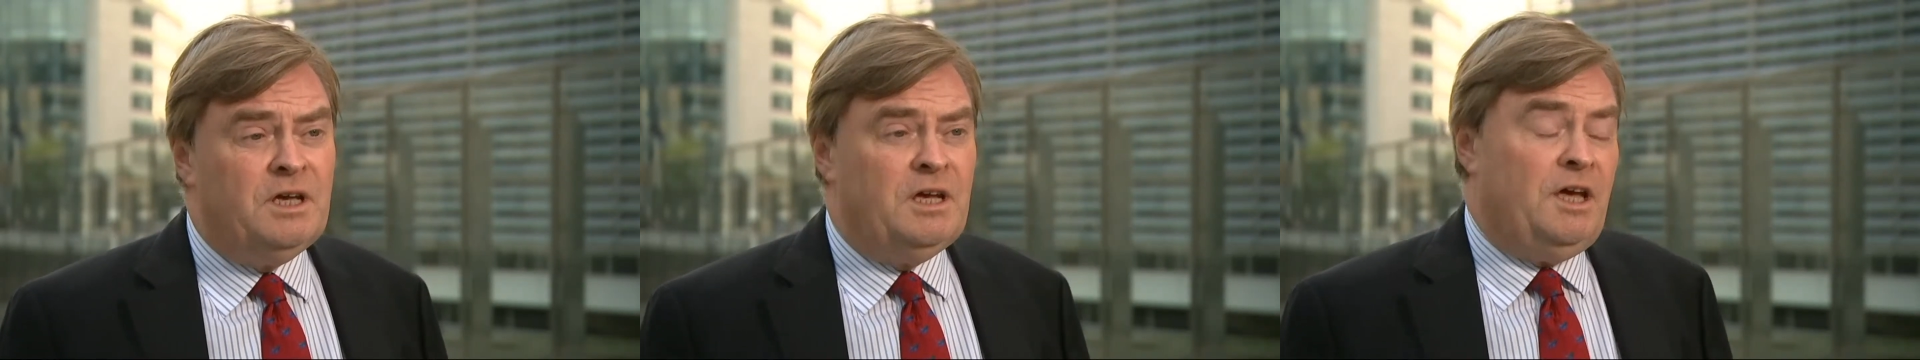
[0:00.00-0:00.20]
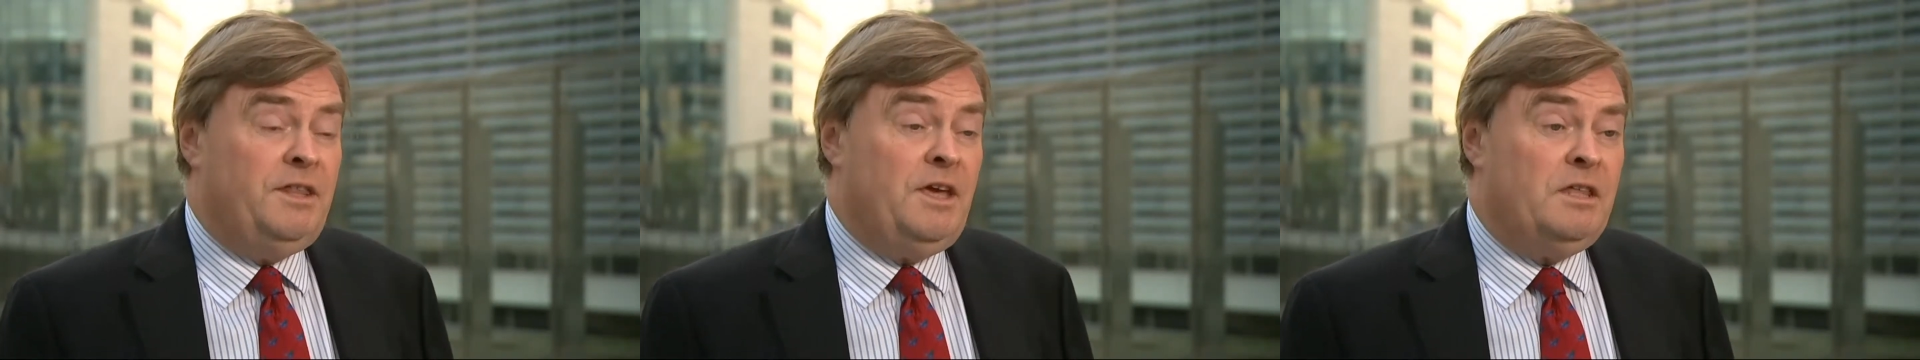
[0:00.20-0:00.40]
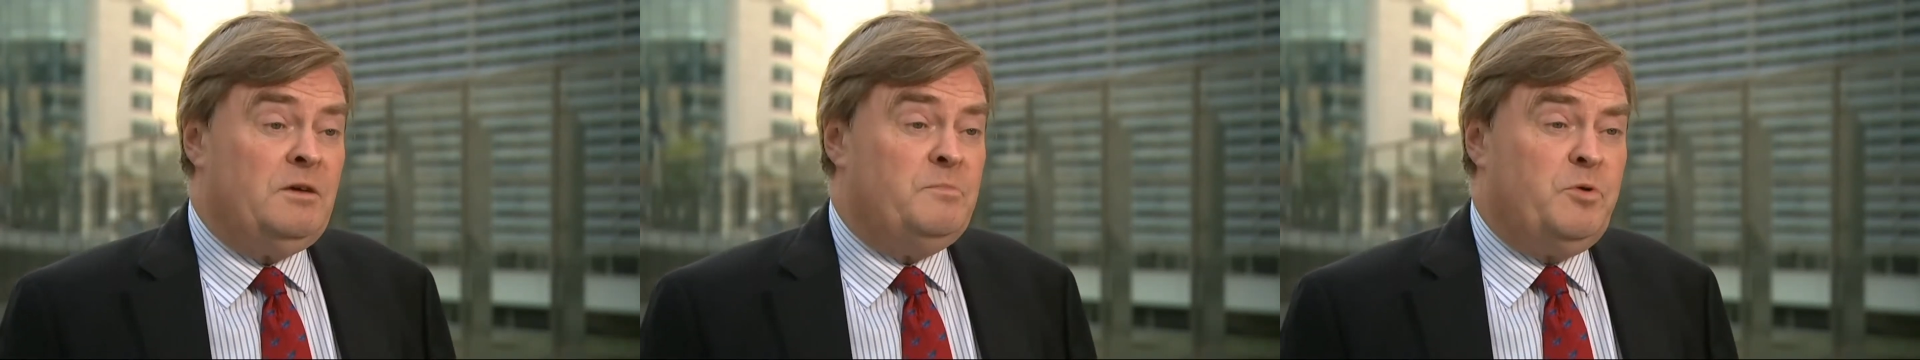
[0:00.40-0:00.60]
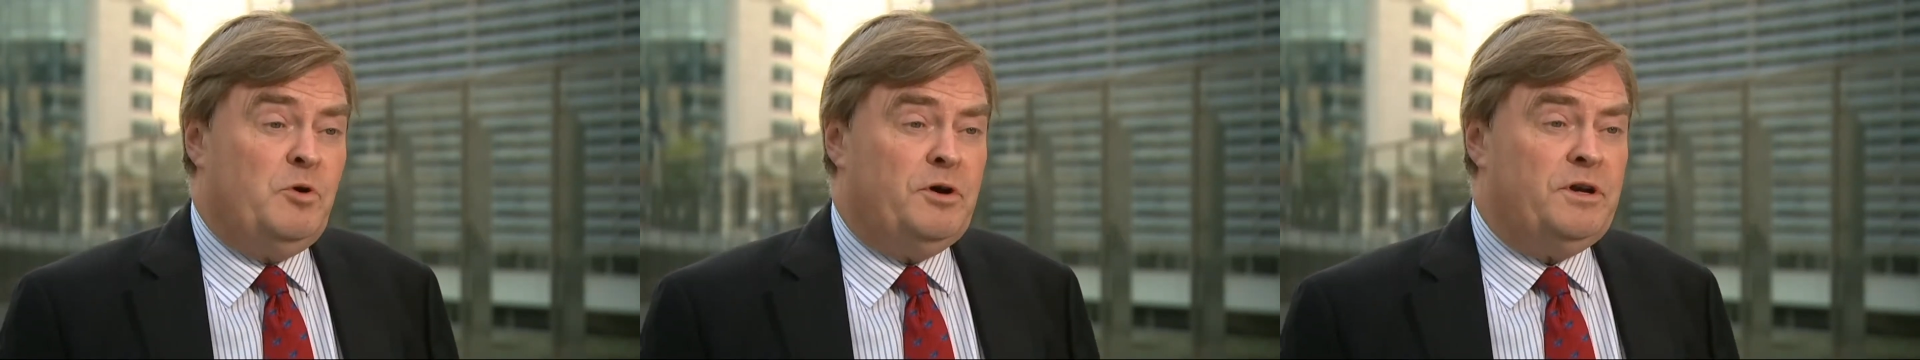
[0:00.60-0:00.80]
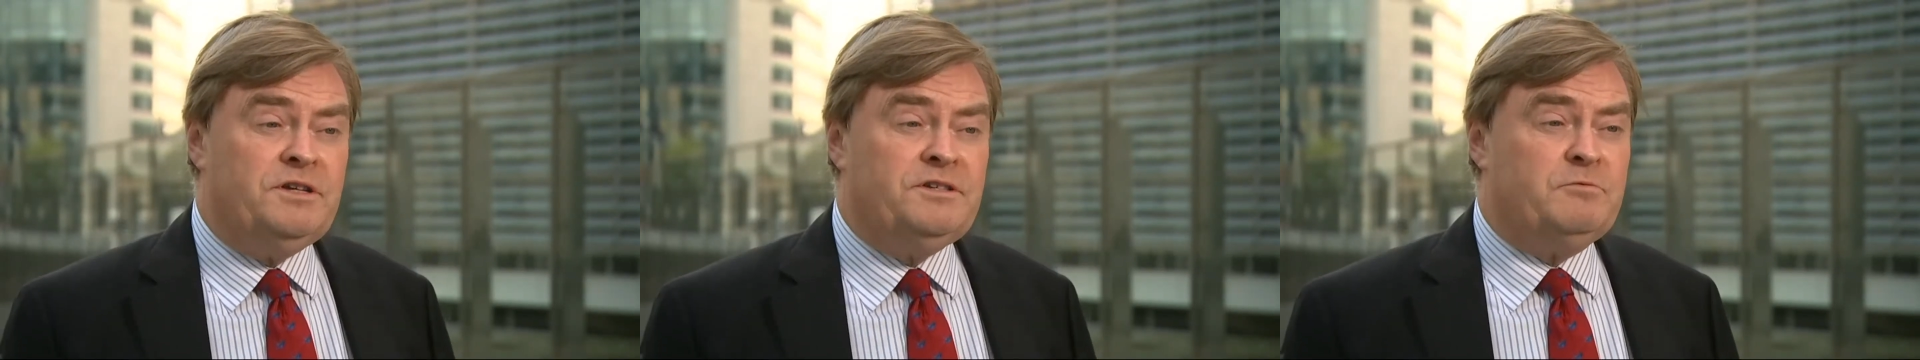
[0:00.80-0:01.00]
And the other
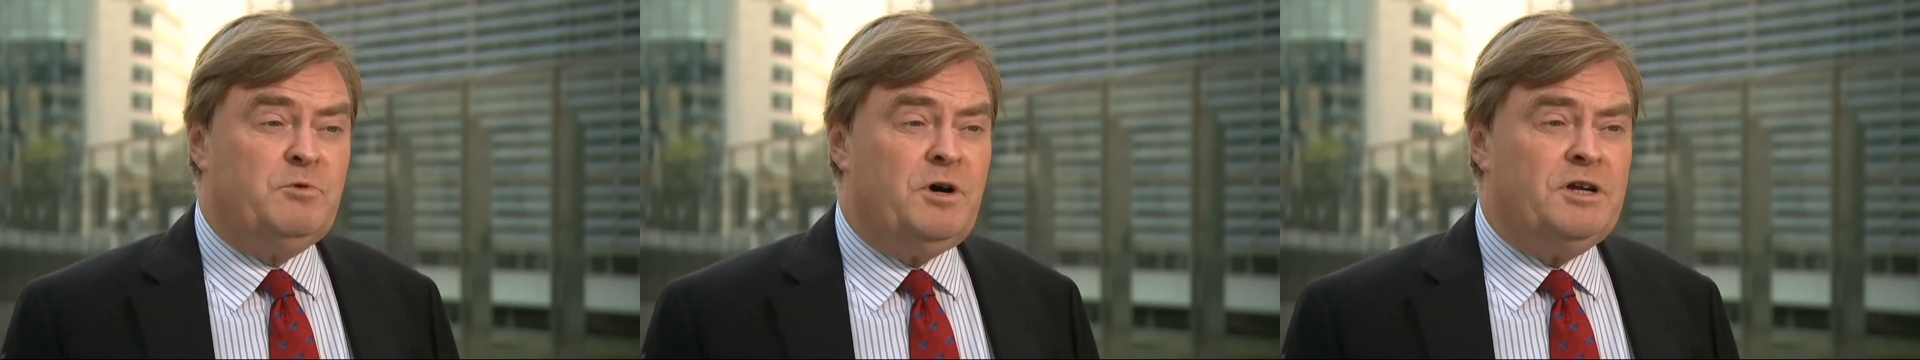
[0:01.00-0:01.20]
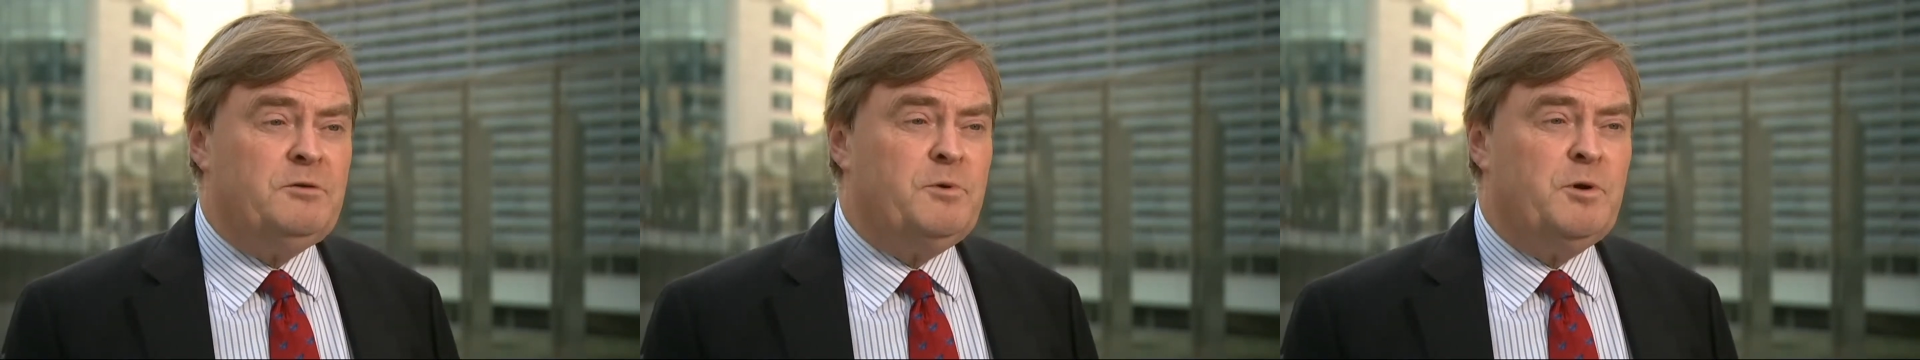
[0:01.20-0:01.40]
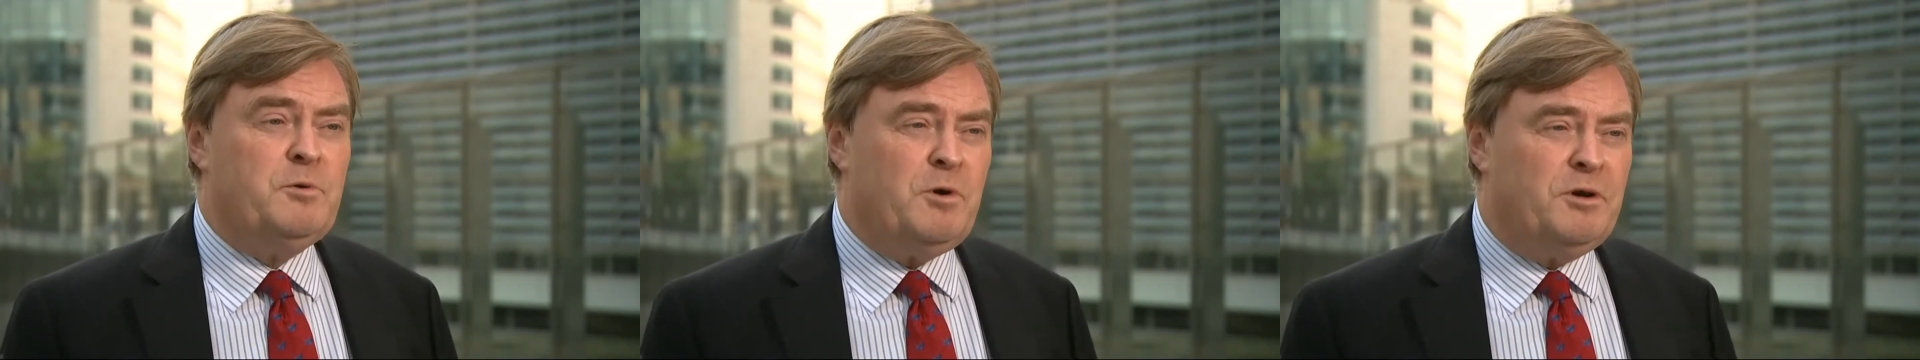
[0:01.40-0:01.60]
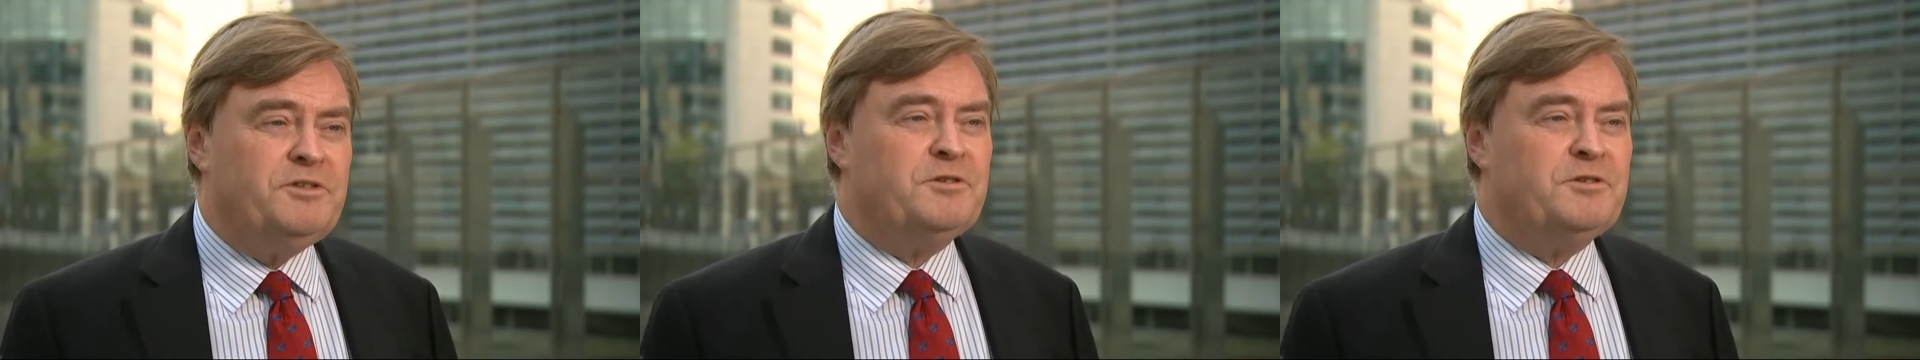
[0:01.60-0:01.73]
point is, why do we want